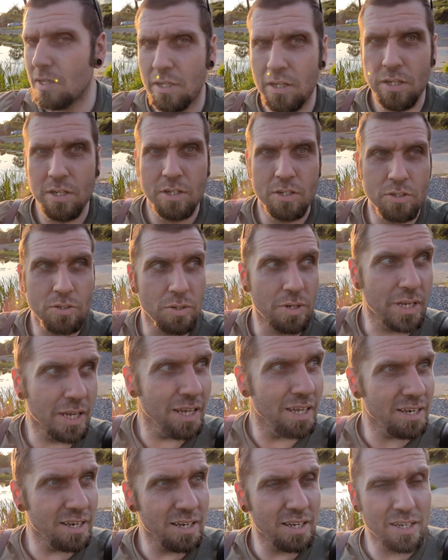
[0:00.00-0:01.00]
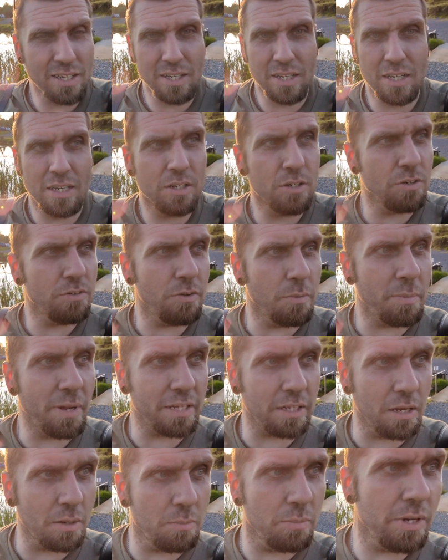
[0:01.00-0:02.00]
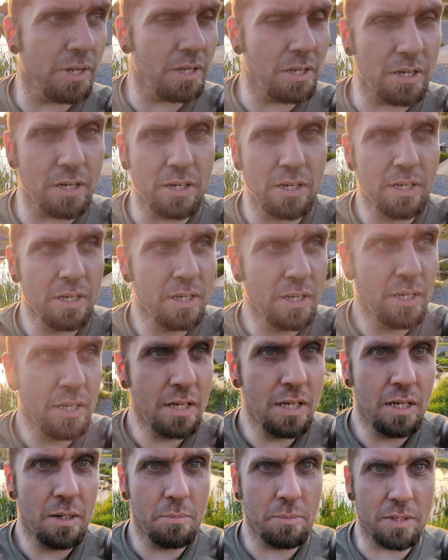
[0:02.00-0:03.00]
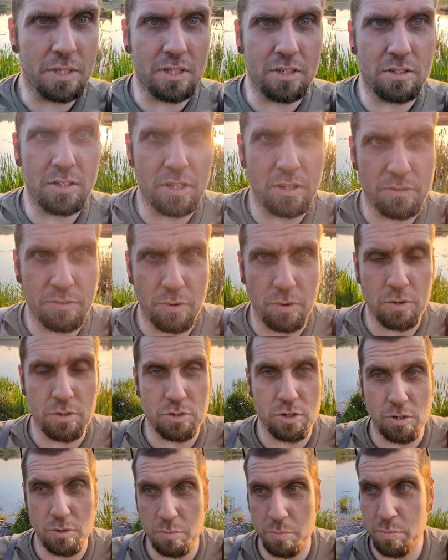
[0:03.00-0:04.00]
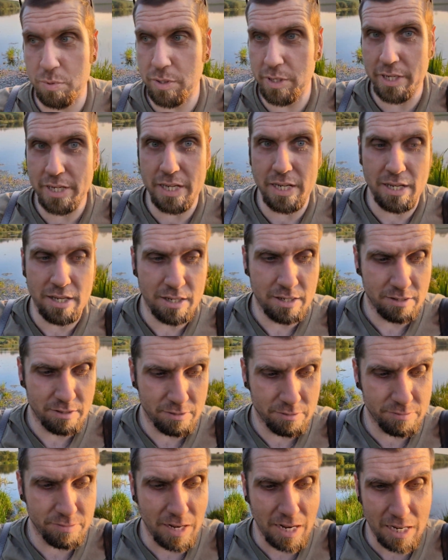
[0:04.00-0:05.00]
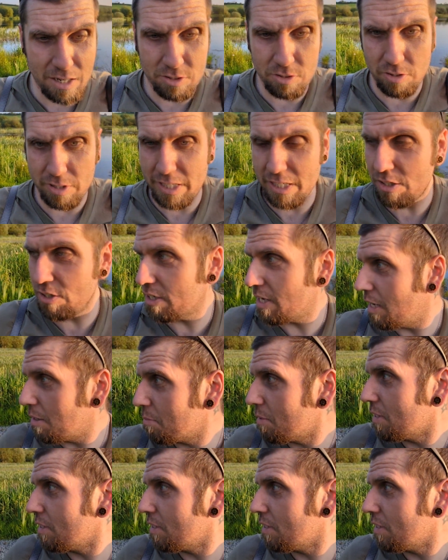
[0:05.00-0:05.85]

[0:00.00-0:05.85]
So again, I don't know if you picked up well there, but you can see the focus is pretty fast on each camera.